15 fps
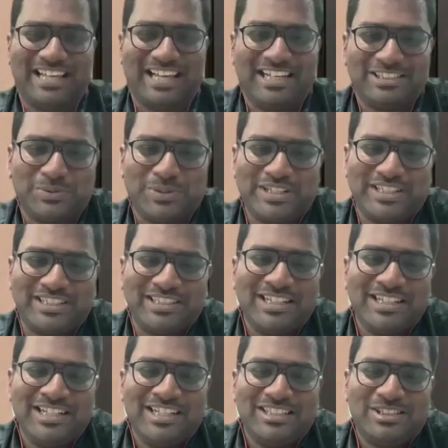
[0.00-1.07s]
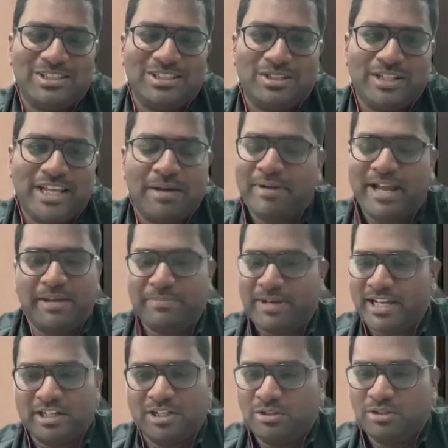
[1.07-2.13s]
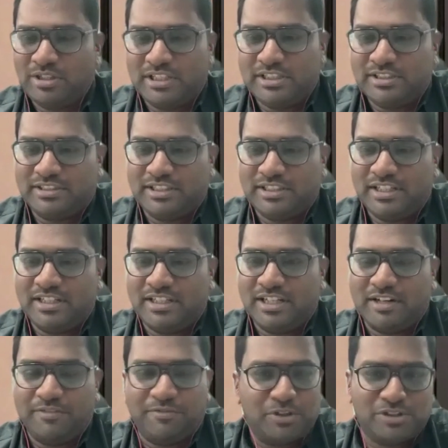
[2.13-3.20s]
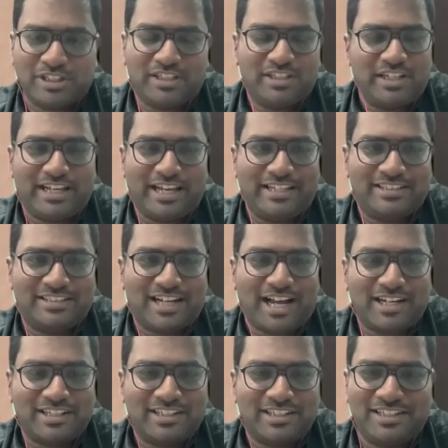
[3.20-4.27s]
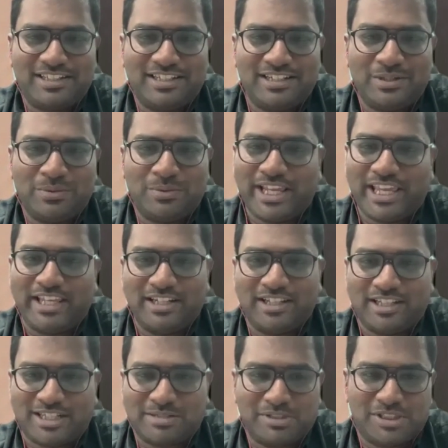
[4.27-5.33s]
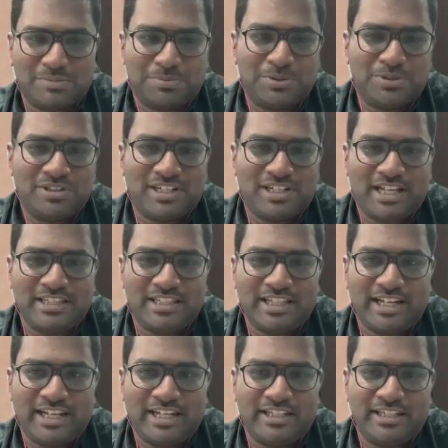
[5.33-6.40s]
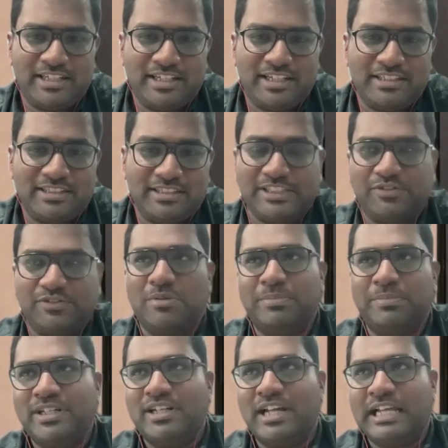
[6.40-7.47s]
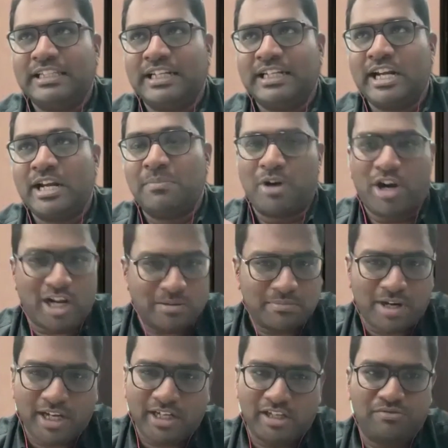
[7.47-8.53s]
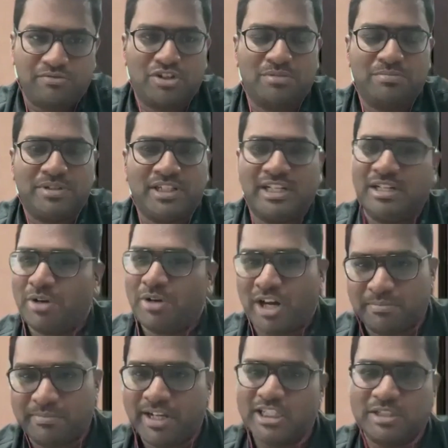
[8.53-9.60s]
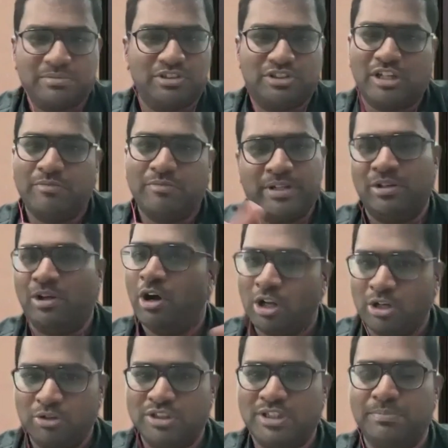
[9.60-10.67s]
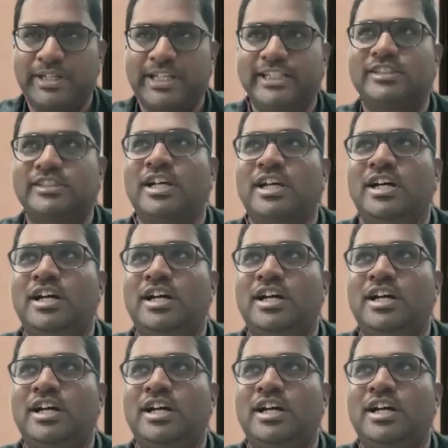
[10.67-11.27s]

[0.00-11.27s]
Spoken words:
Thanks, Quentin. So yeah, my background is confusing. Like I started working in customer support, and then I did sales for a bit, and then I did product marketing for a bit and product management. So I've been all over the place.